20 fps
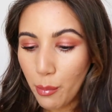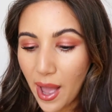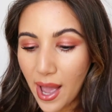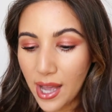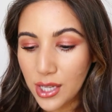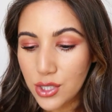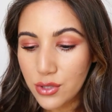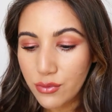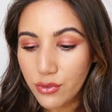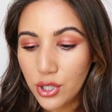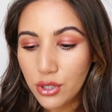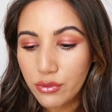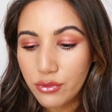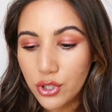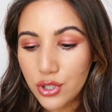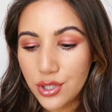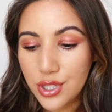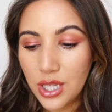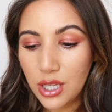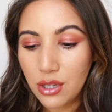packed full
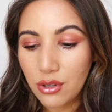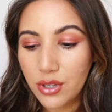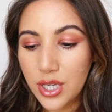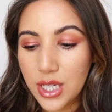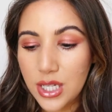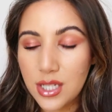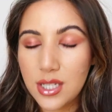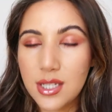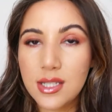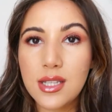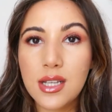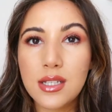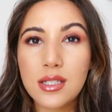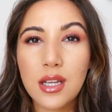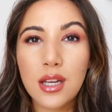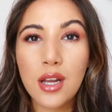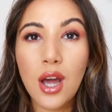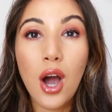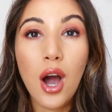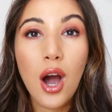of good ingredients that's
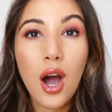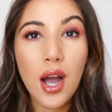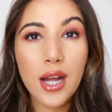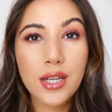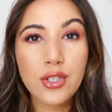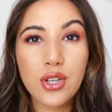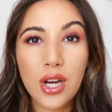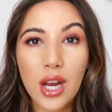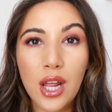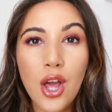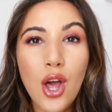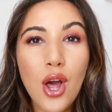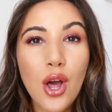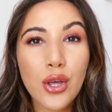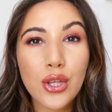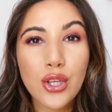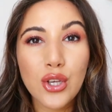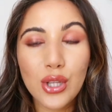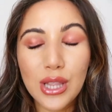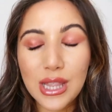going to hydrate
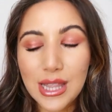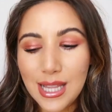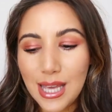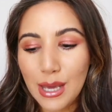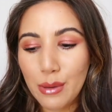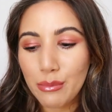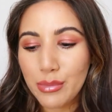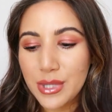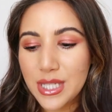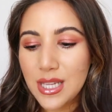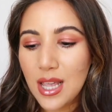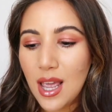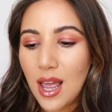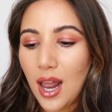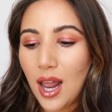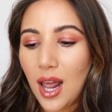your lips